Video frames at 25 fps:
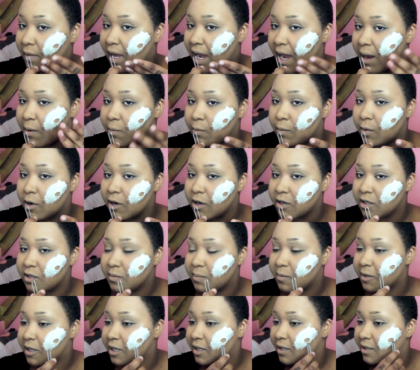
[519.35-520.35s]
outwards
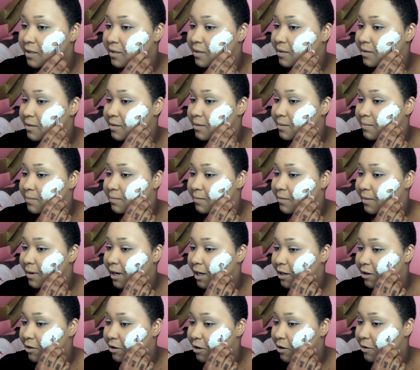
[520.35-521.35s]
because,
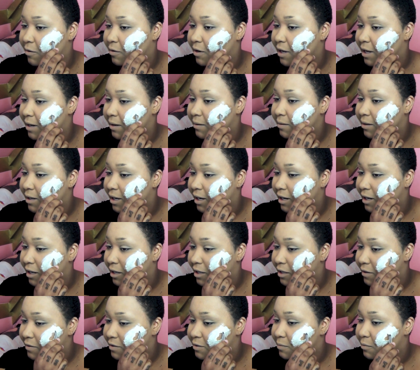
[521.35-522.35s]
I don't know, that kind of
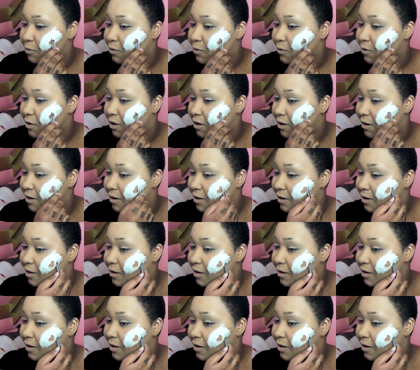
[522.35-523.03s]
gives more